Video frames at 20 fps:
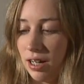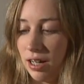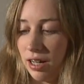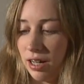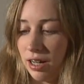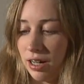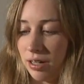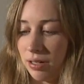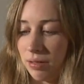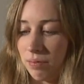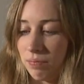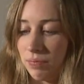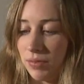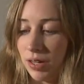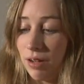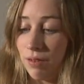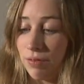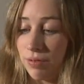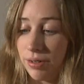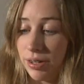
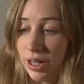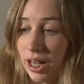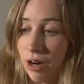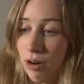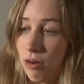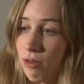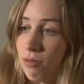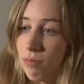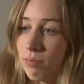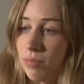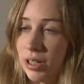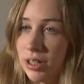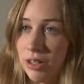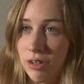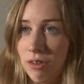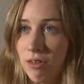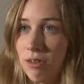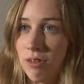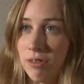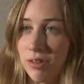if you get home and
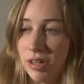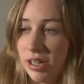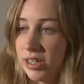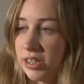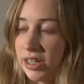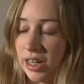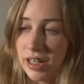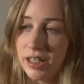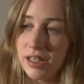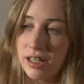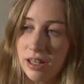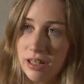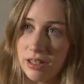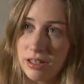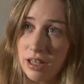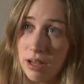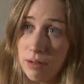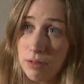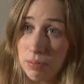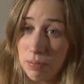you're hungry, it takes a lot of
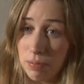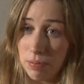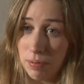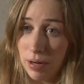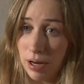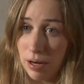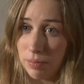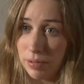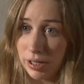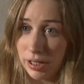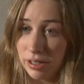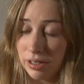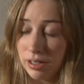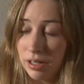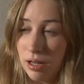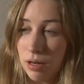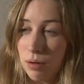time to prepare a meal.